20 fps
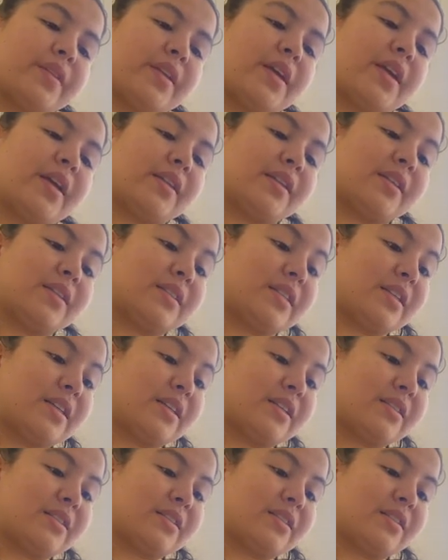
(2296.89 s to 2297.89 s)
and
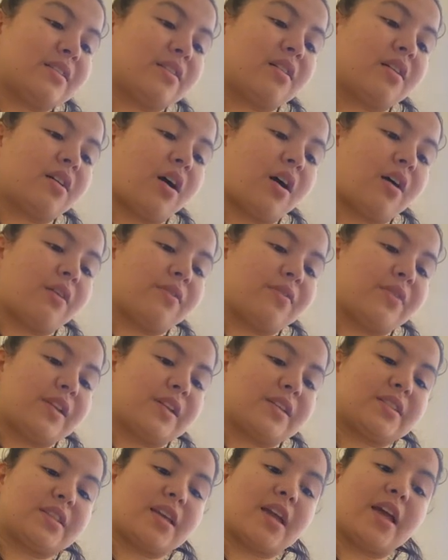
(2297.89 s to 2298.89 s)
disease,
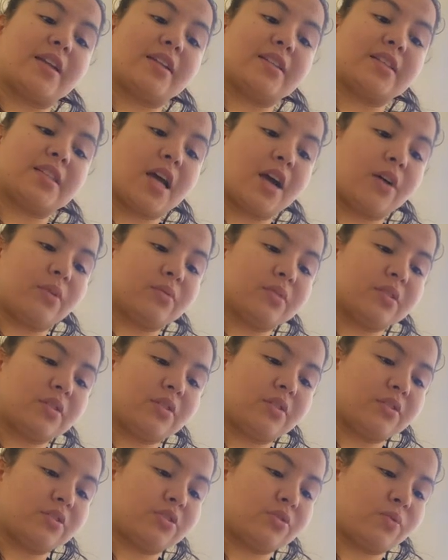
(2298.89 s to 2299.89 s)
conflict, and doubt
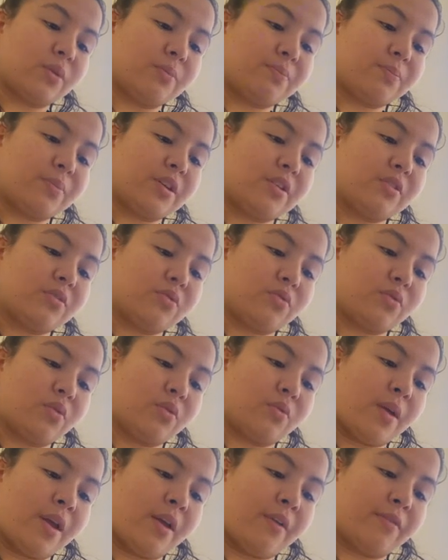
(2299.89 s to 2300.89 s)
are sweeping
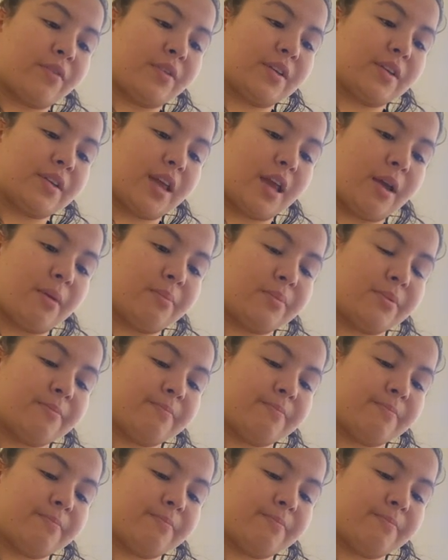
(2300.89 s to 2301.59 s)
through every camp.